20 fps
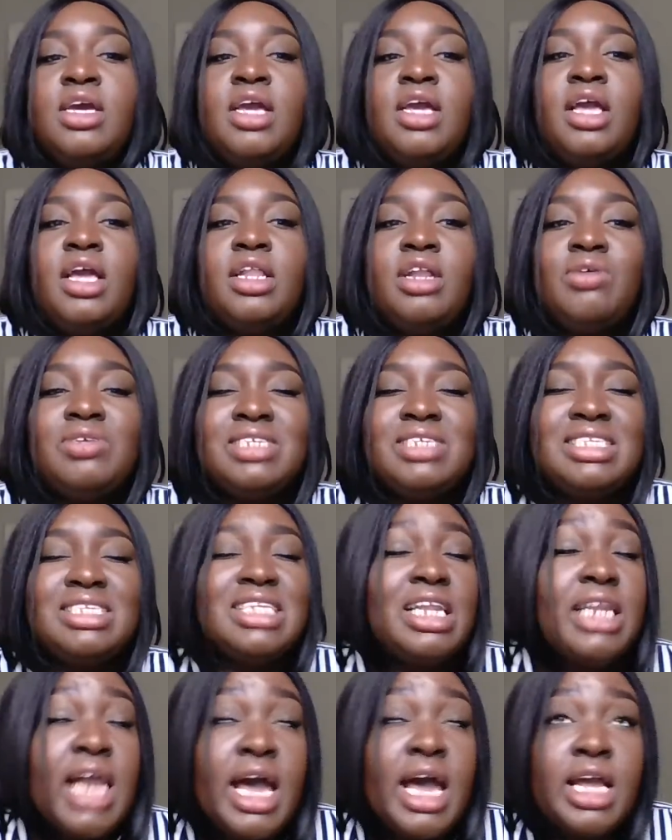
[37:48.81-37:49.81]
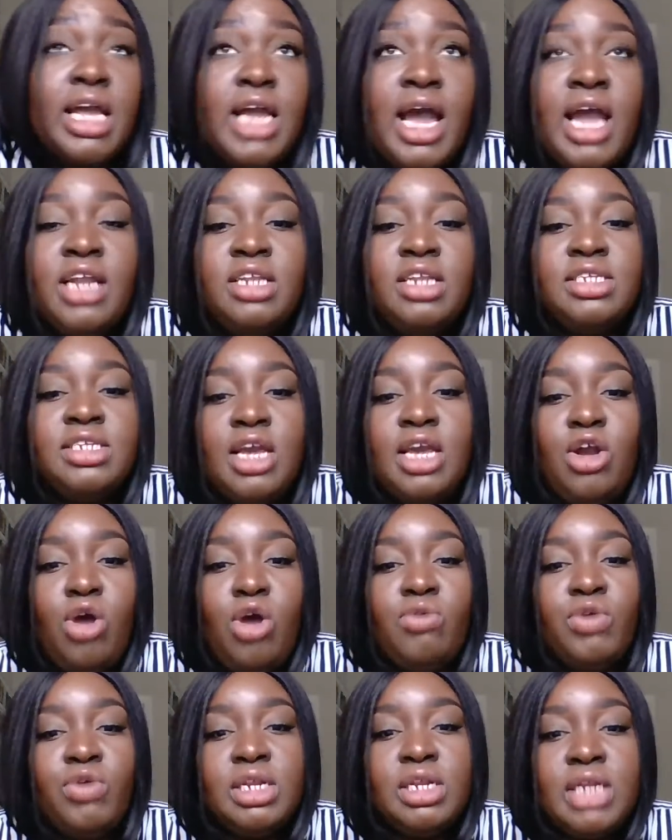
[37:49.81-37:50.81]
And there was just a lot. I had to take
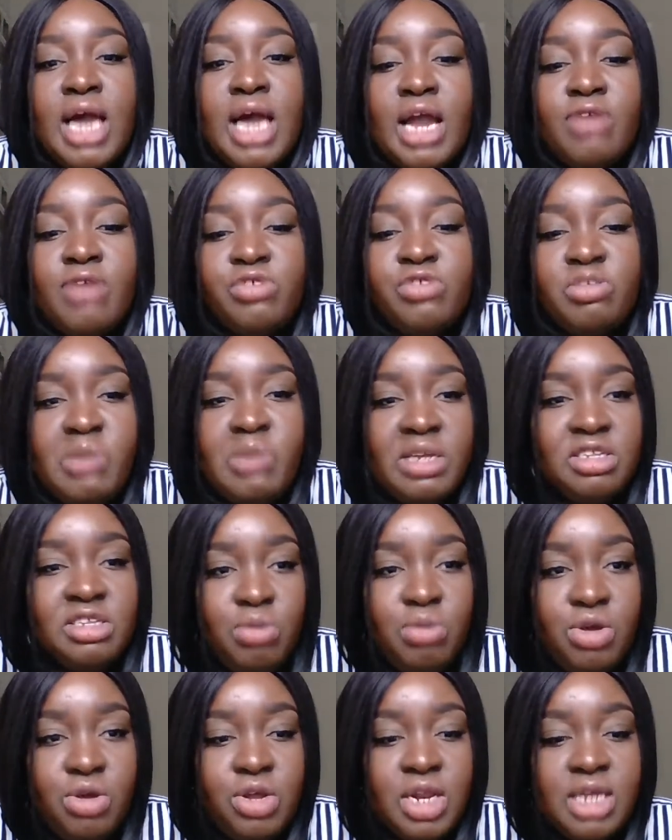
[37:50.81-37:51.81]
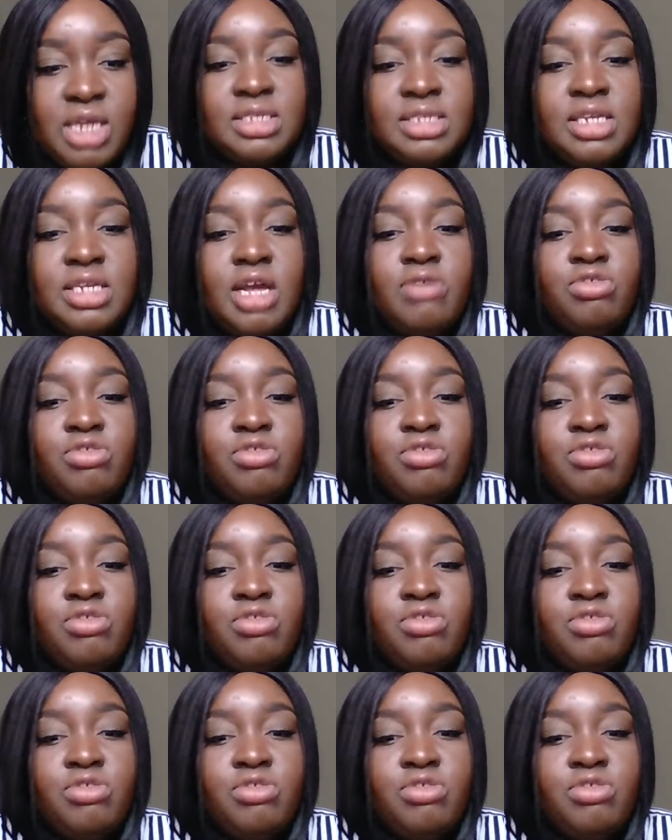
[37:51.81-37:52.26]
over a lot of responsibility and stuff.